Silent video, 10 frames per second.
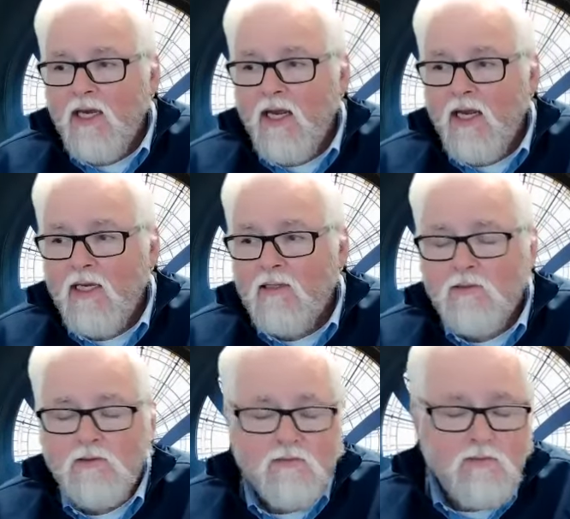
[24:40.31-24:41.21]

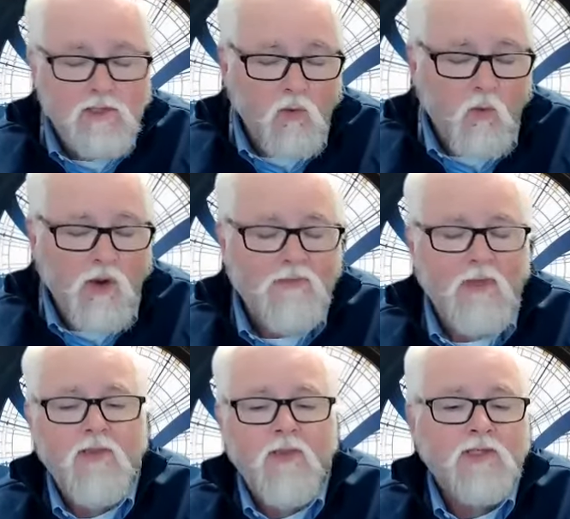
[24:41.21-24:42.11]
And 1
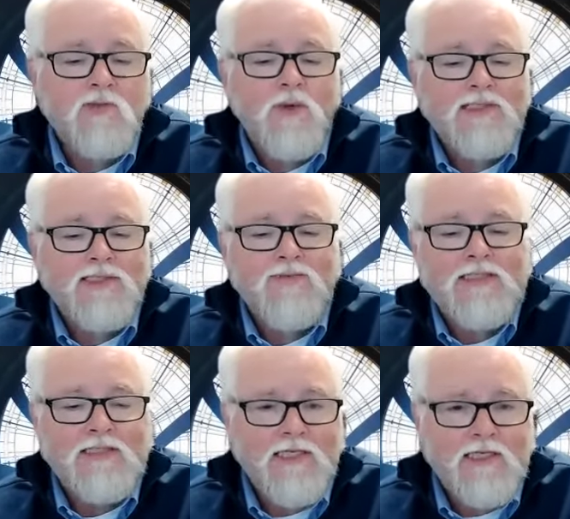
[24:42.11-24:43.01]
month in
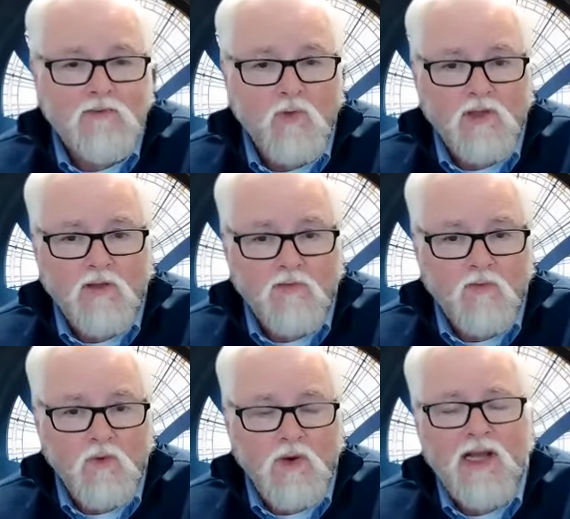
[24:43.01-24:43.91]
2017 worth of
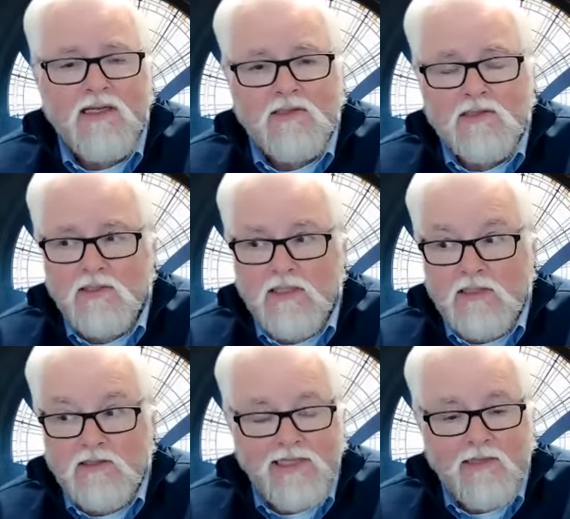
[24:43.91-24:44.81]
rides
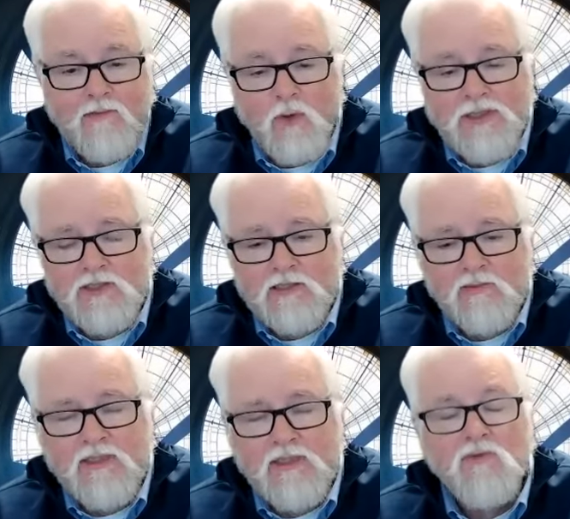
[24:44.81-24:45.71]
is 9.6
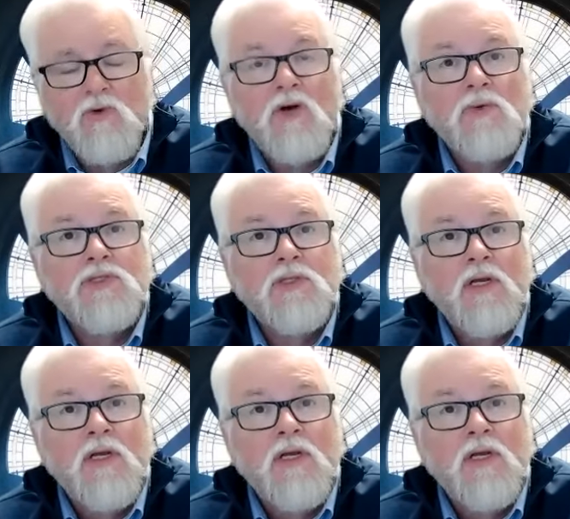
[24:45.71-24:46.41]
million rows.